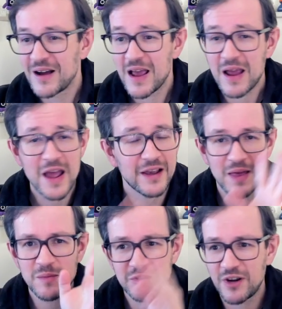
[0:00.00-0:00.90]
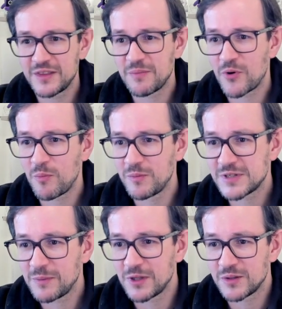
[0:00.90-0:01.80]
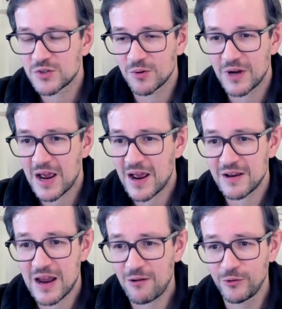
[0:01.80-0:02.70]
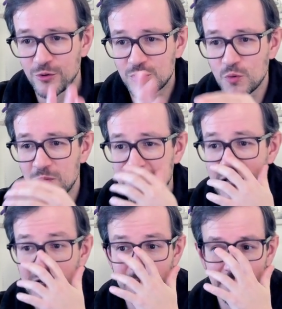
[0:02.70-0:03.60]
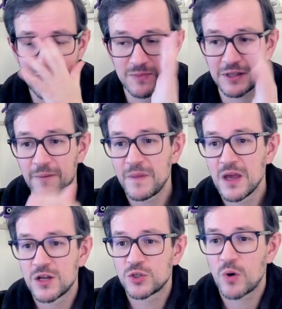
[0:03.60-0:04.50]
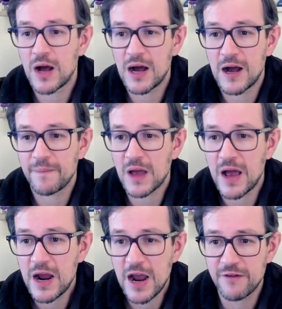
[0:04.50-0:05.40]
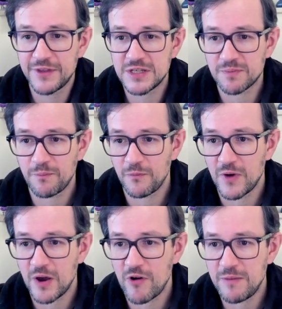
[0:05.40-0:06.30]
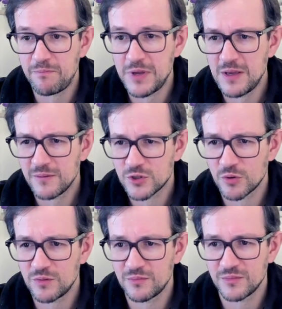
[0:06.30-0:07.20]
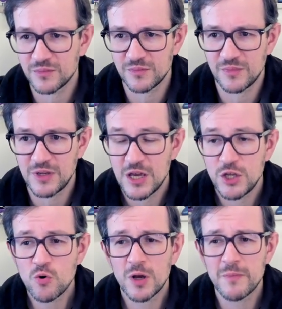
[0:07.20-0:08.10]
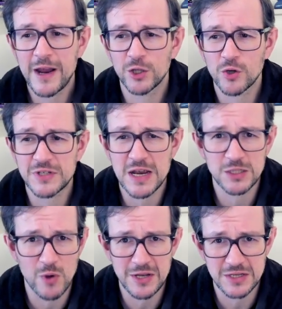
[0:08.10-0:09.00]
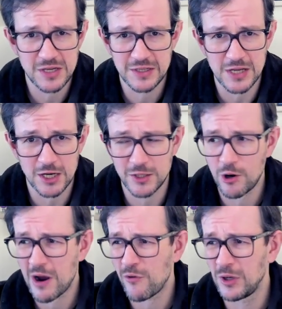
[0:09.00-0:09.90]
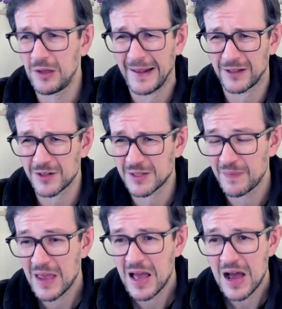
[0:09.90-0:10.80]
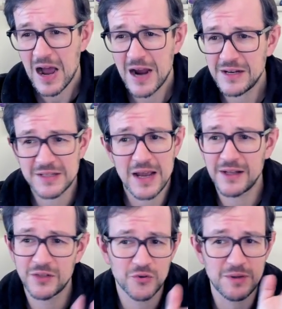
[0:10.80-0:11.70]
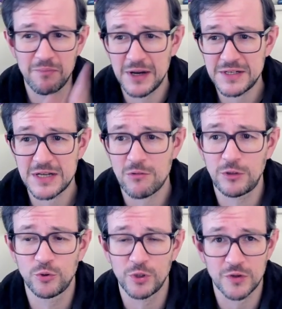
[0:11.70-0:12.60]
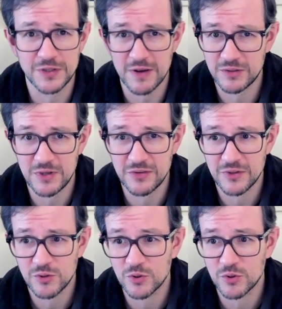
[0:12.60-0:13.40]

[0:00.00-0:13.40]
I misread the problem statement, so I will do stupid mistakes, but doesn't matter. So I have this array P. So you can make it of size 26. Actually, you have only letters. I decided for simplicity I will do it on size 20.